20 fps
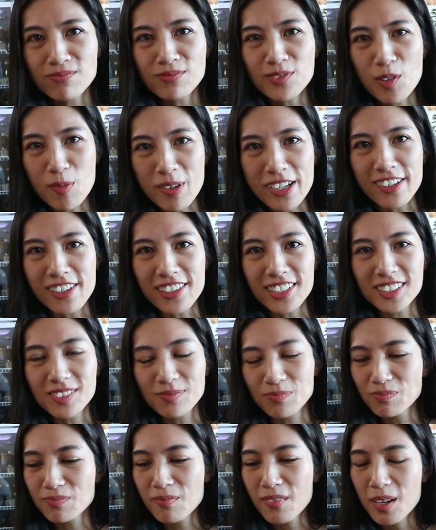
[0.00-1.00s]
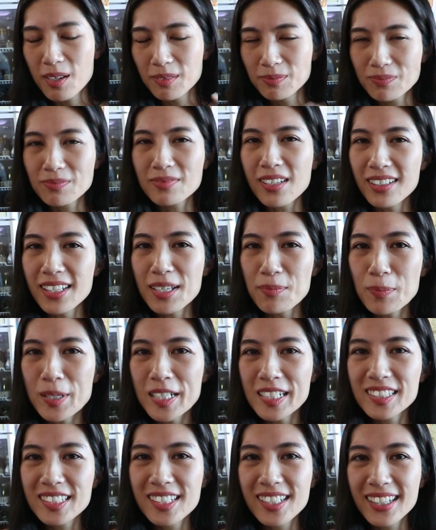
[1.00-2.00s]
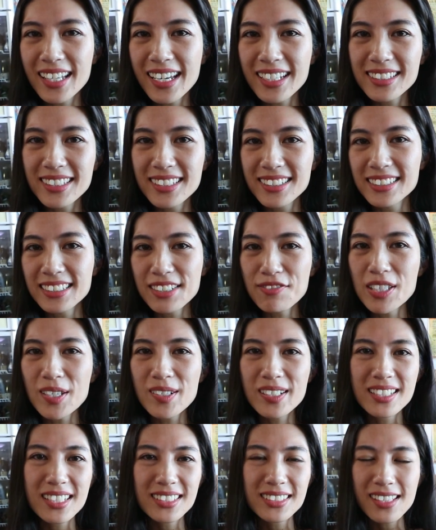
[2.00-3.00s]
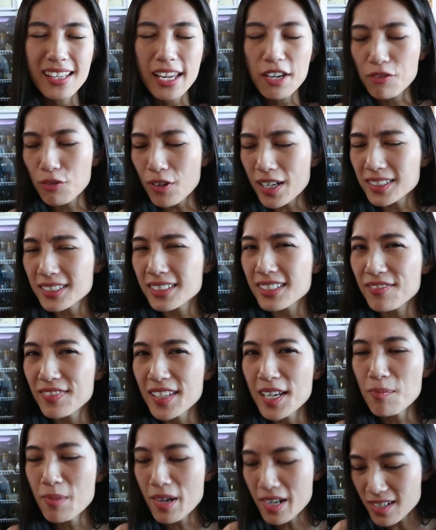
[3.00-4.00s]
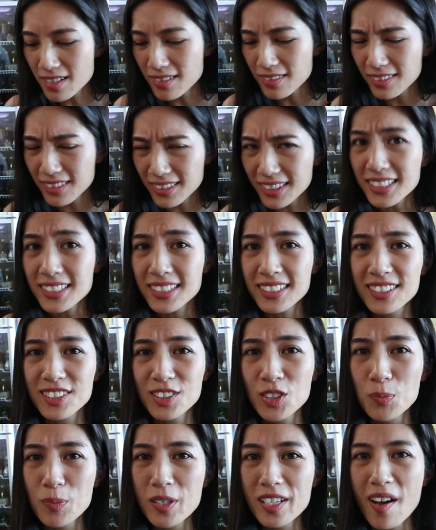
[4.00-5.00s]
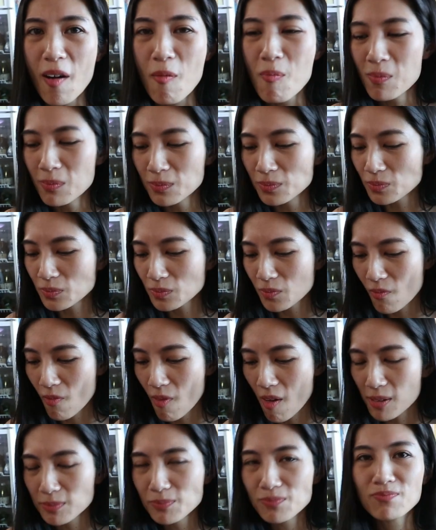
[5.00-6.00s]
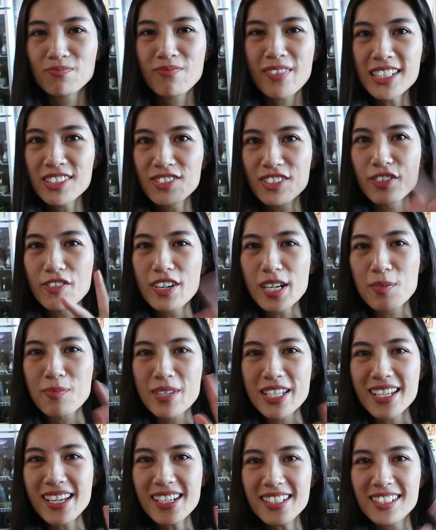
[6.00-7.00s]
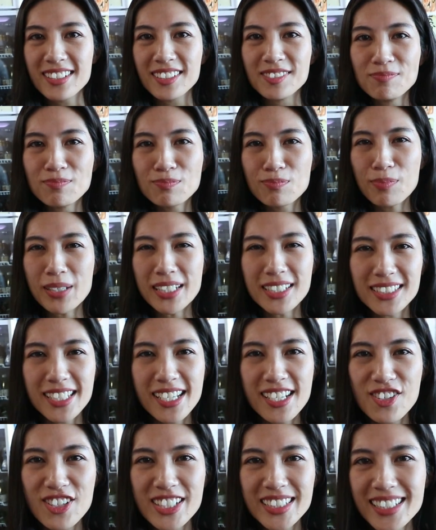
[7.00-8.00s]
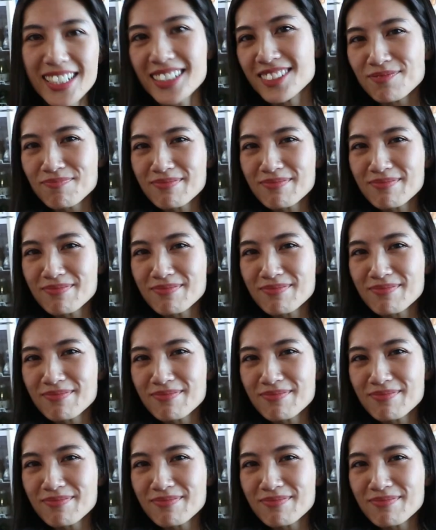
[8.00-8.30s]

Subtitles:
Oh my gosh. I think Peter's gonna like this, even though he doesn't like fried stuff that much. This is super yum. Thanks for the recommendation, Peter's hairdresser.